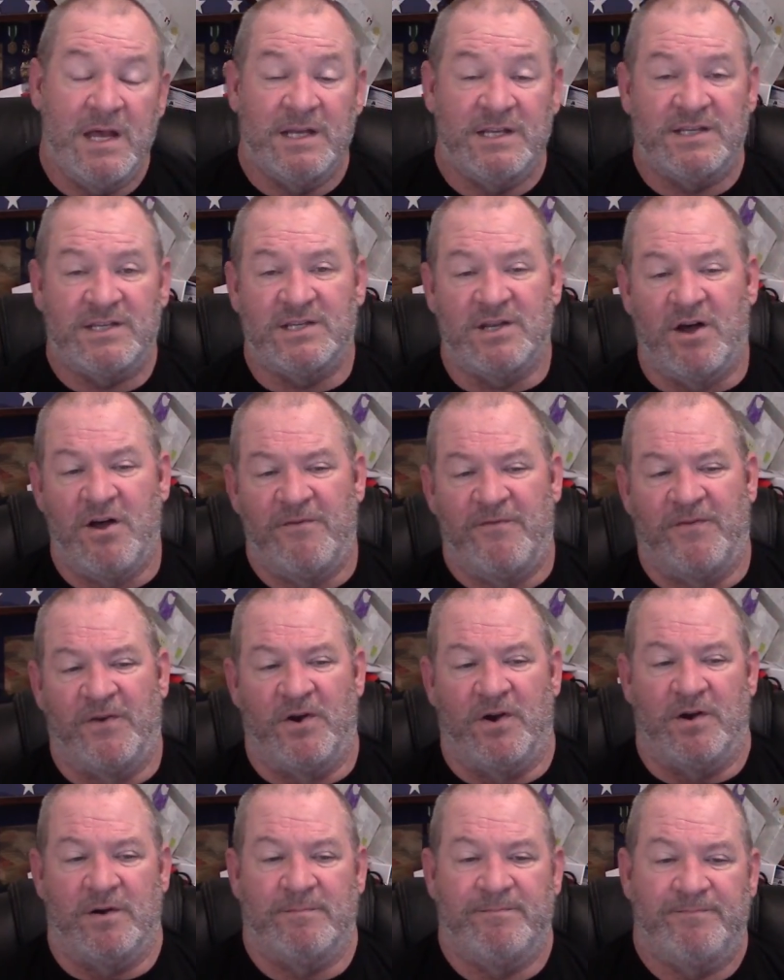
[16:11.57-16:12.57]

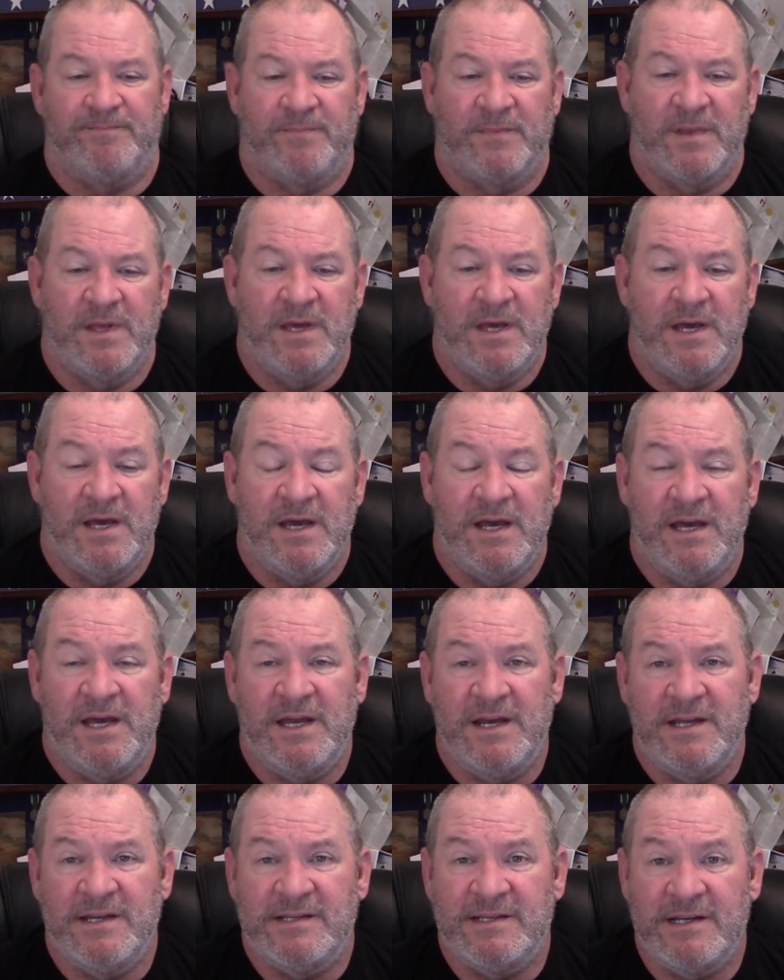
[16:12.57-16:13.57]
Sulfur.
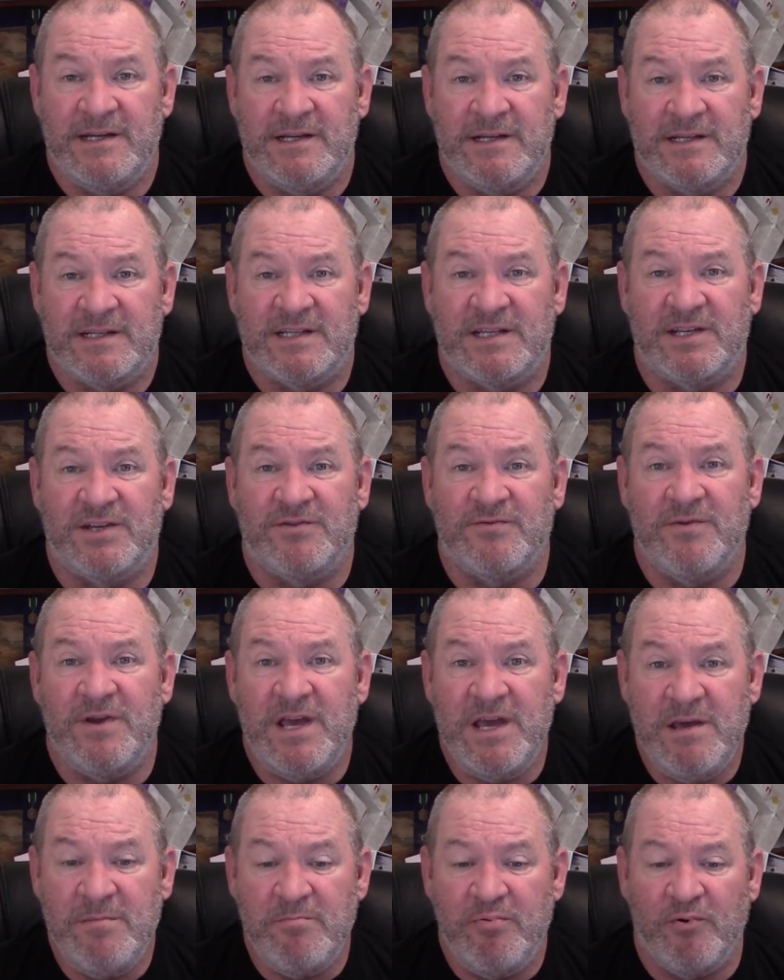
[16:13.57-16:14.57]
It is an
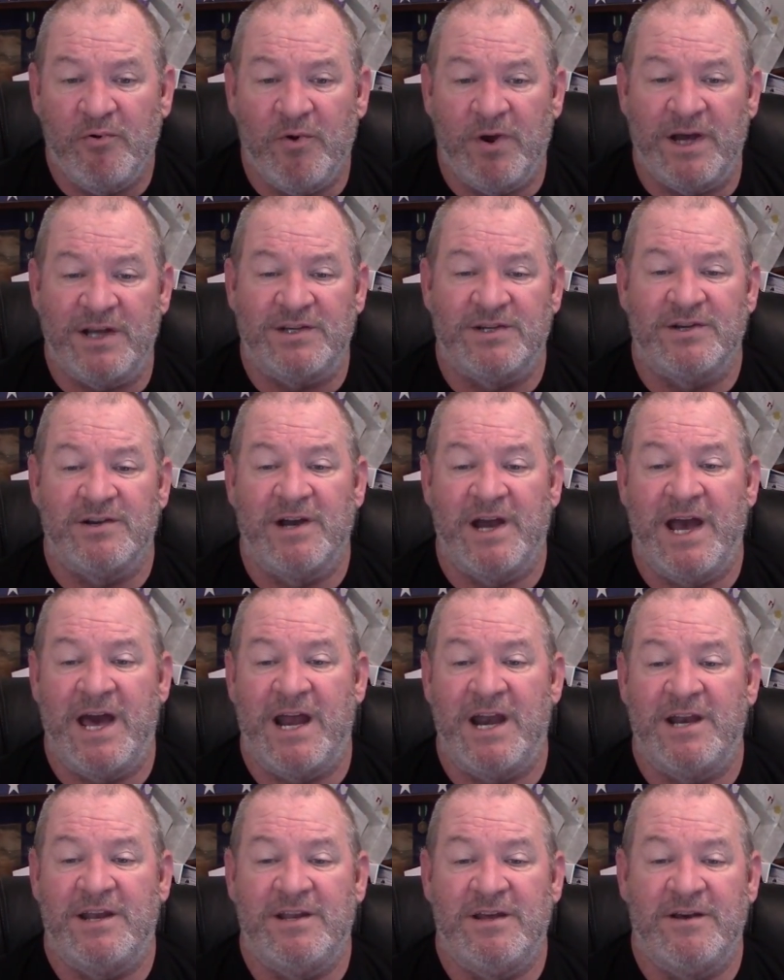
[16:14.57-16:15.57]
extreme pressure
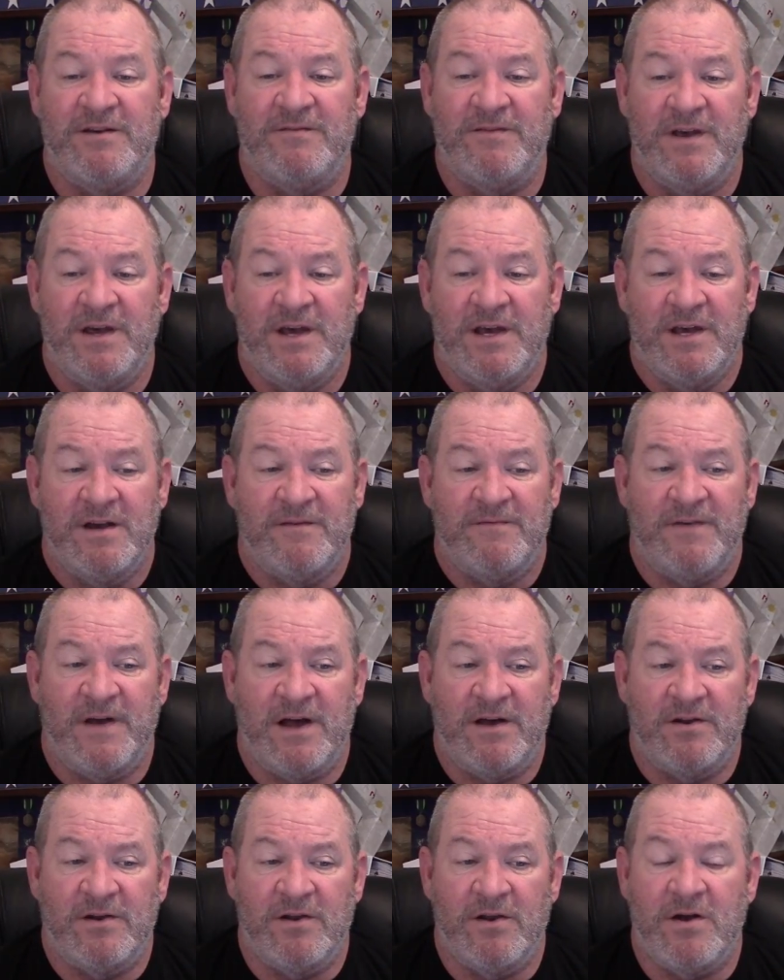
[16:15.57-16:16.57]
additive
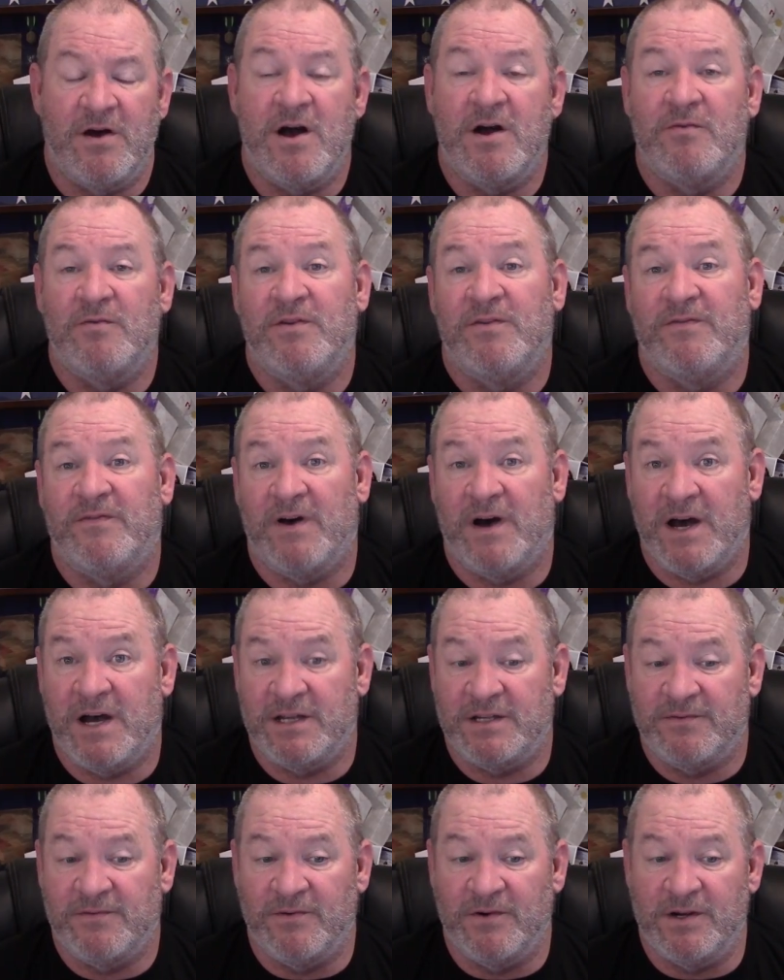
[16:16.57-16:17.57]
found along with
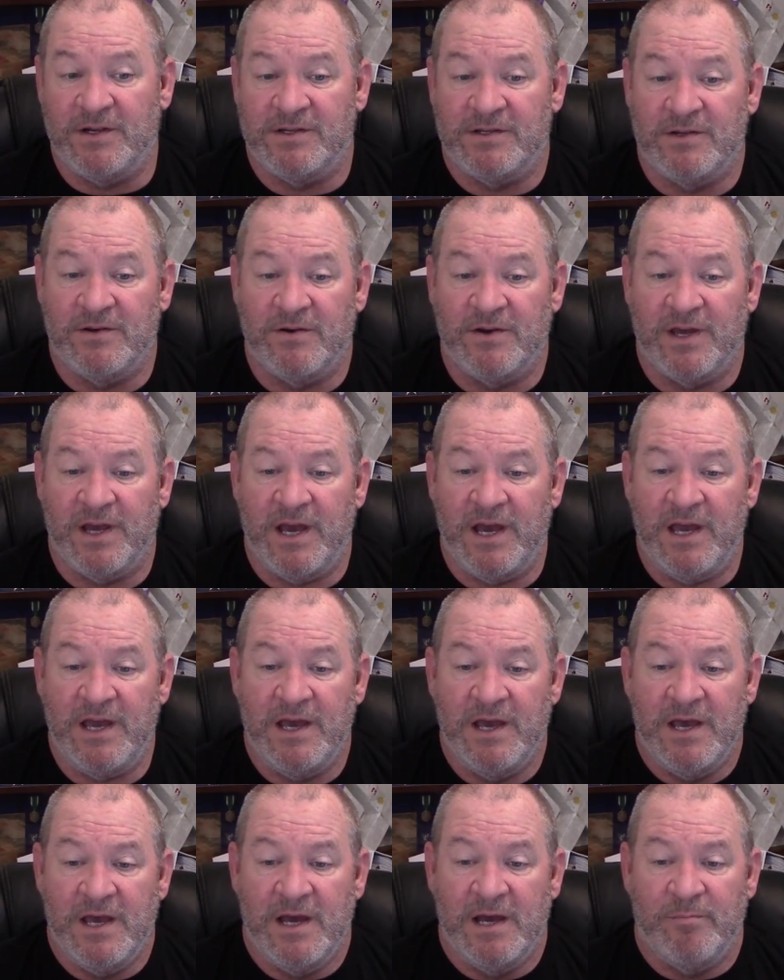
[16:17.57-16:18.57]
phosphorus. Okay?